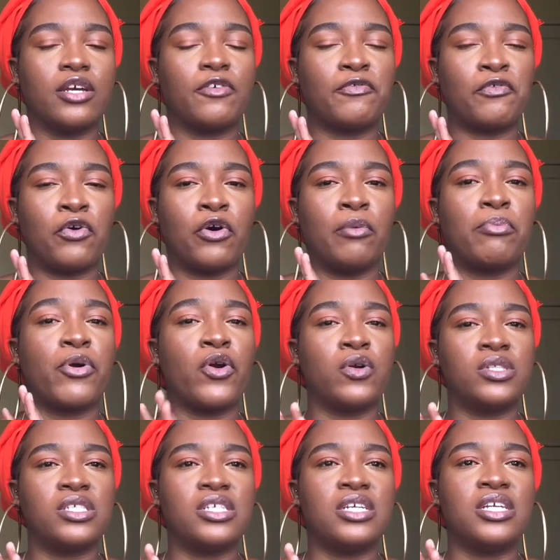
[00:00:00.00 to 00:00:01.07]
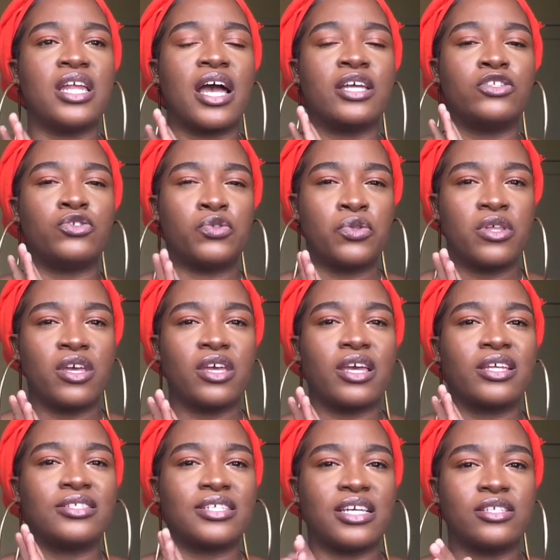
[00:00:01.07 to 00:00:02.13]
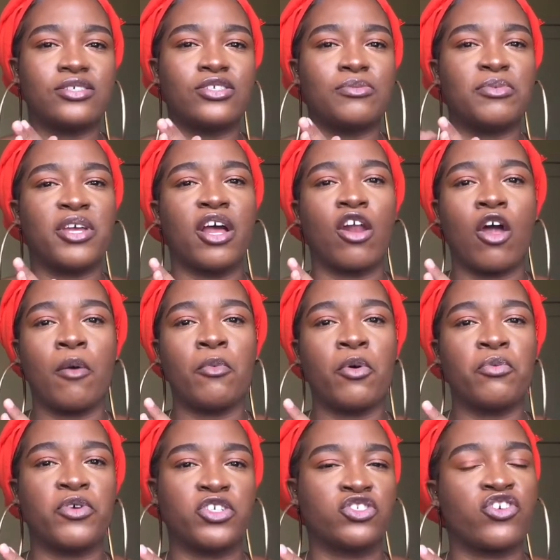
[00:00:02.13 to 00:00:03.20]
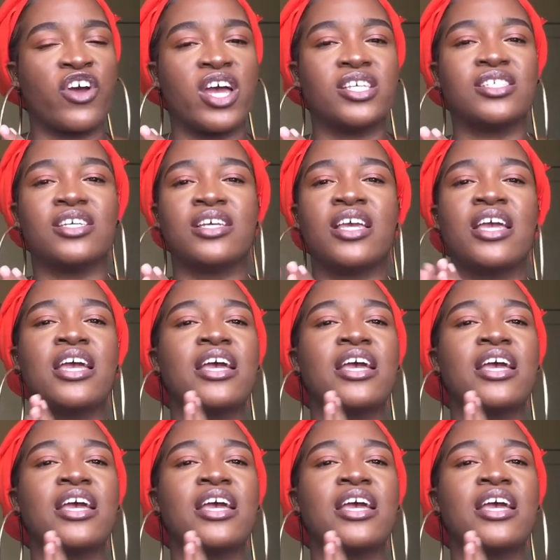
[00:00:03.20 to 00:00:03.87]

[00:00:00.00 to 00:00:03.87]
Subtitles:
for a protein. I do think it tends to be a lot more moisturizing